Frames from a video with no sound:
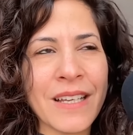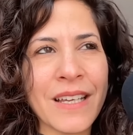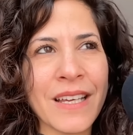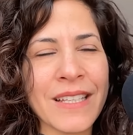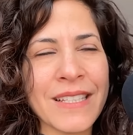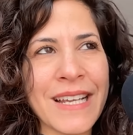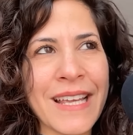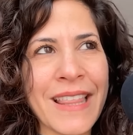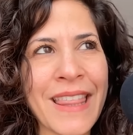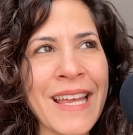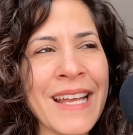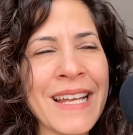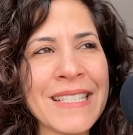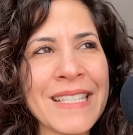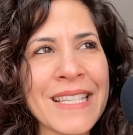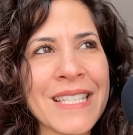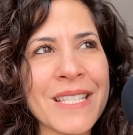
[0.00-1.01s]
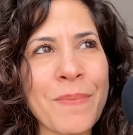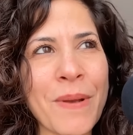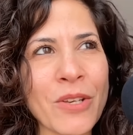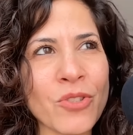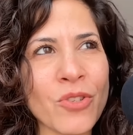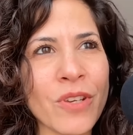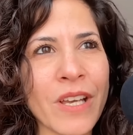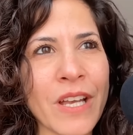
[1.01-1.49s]
And I think it's
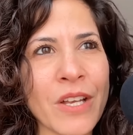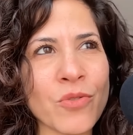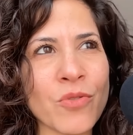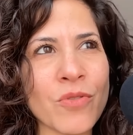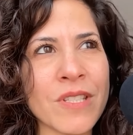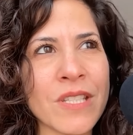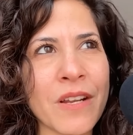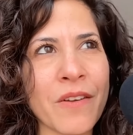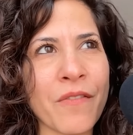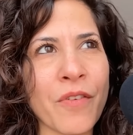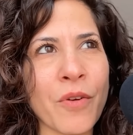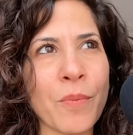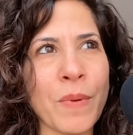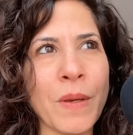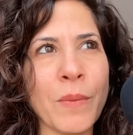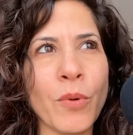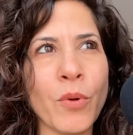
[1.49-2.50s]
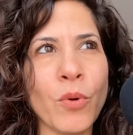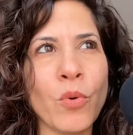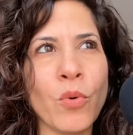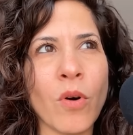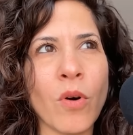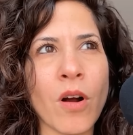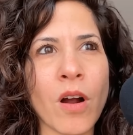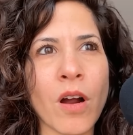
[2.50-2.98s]
especially interesting for people
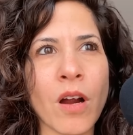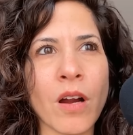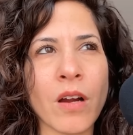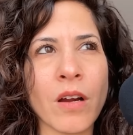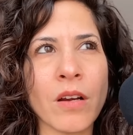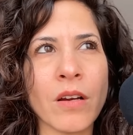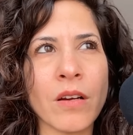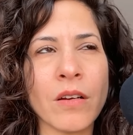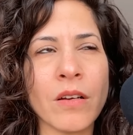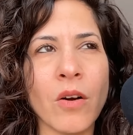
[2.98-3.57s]
who are